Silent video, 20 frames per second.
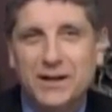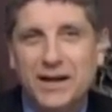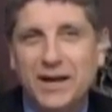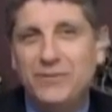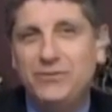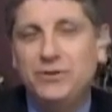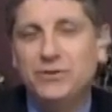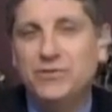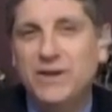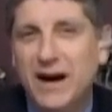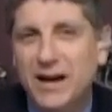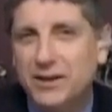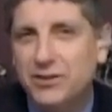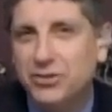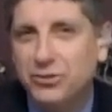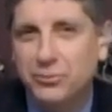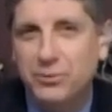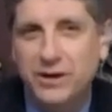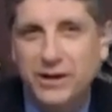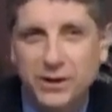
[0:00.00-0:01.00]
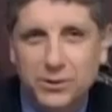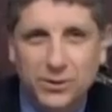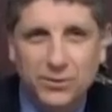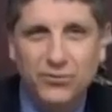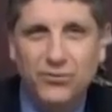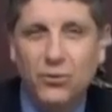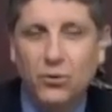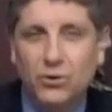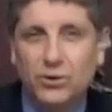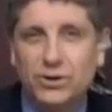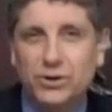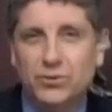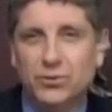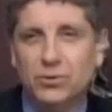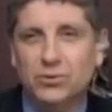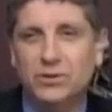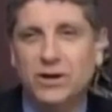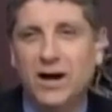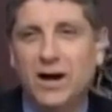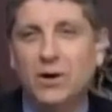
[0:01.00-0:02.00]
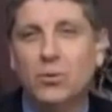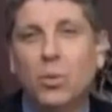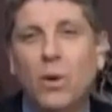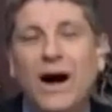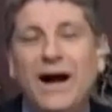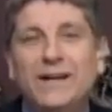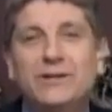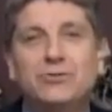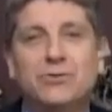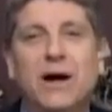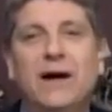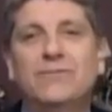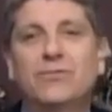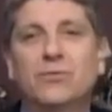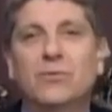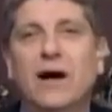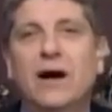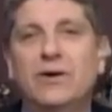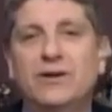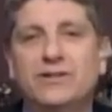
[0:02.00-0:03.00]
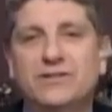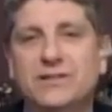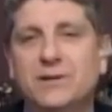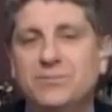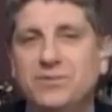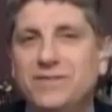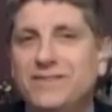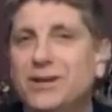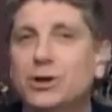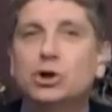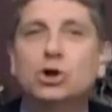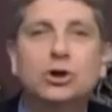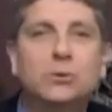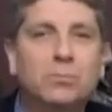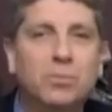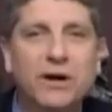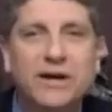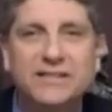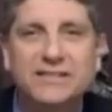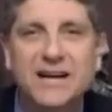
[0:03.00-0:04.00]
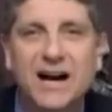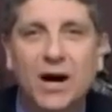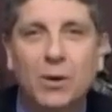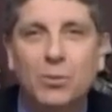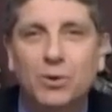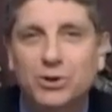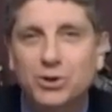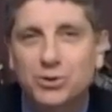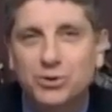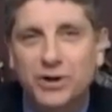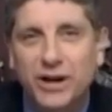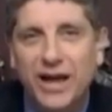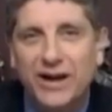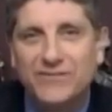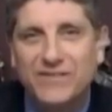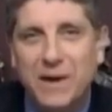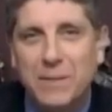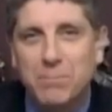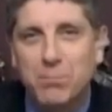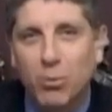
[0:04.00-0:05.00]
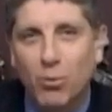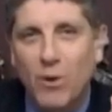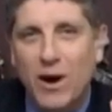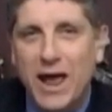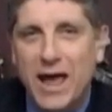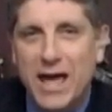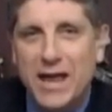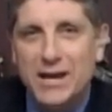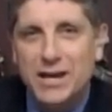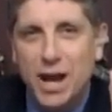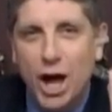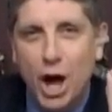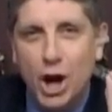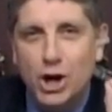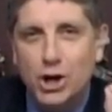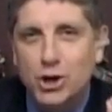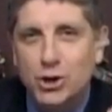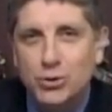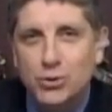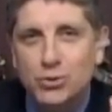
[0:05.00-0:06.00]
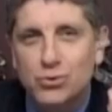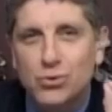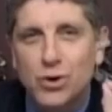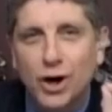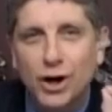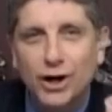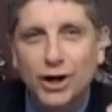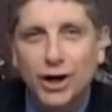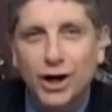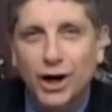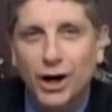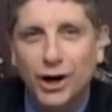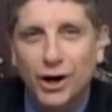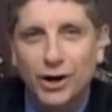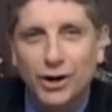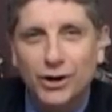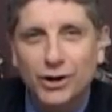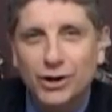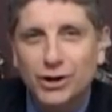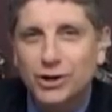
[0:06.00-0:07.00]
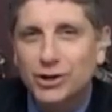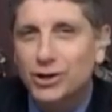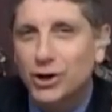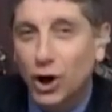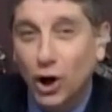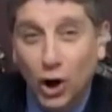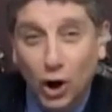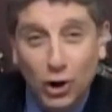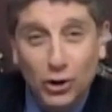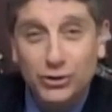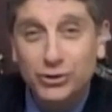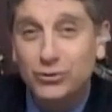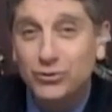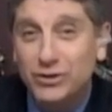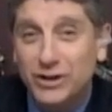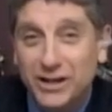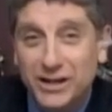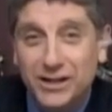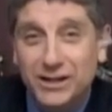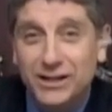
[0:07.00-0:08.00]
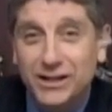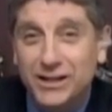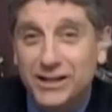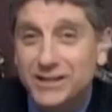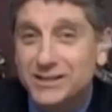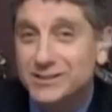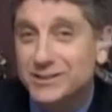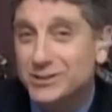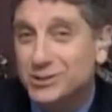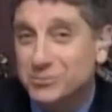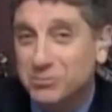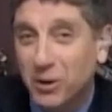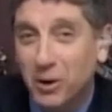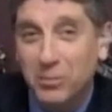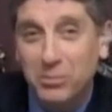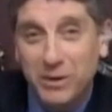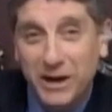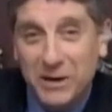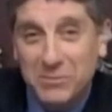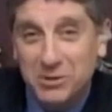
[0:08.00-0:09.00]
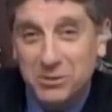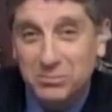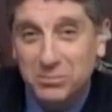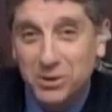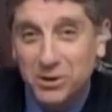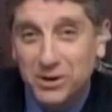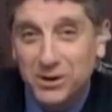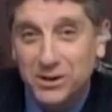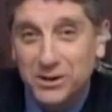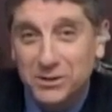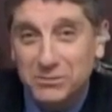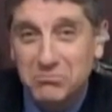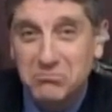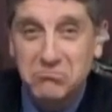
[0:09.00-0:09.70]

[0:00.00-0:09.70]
If you've got a three or a four year old car, why drive around in something that could break down when you could have a brand new car. All you need is a small payment book.